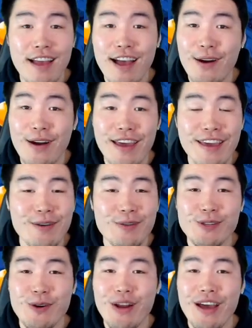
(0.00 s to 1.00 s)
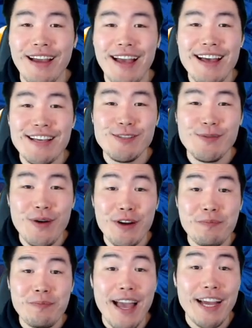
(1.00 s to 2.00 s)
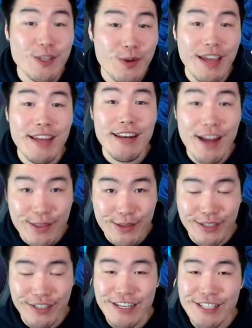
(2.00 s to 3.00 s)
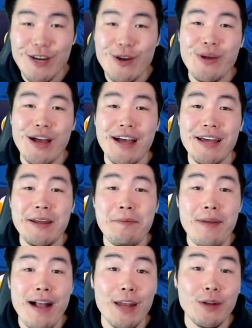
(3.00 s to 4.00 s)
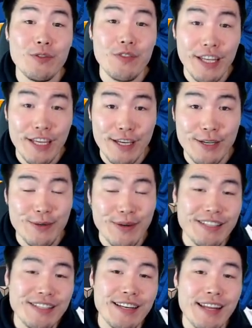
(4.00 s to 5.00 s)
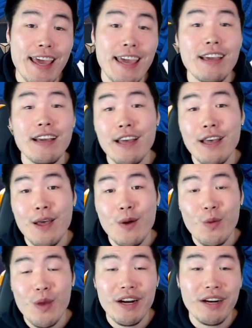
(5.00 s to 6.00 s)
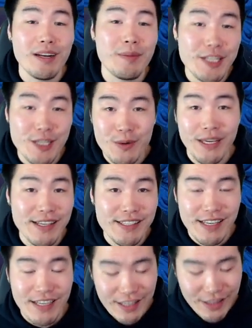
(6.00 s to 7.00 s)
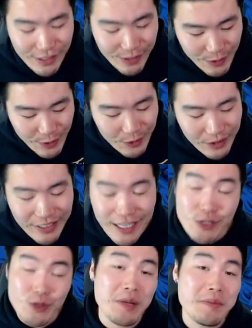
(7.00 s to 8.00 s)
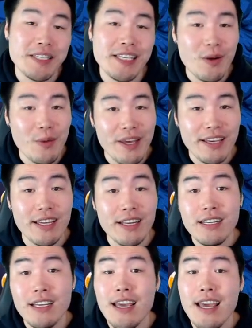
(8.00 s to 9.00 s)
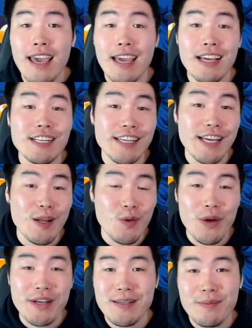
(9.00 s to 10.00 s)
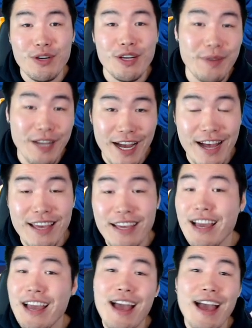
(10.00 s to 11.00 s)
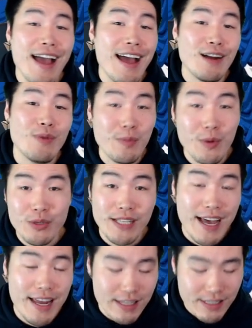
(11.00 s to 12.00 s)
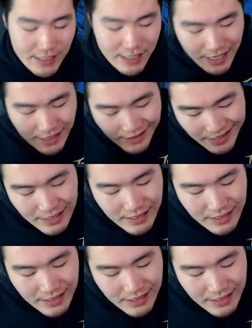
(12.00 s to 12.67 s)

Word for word: Alright, what's going on guys? Welcome back to another Dokkan Battle video, and today we are going to be showcasing the newly Extreme Z Awakened A G L West Supreme Kai at Rainbow Status, and this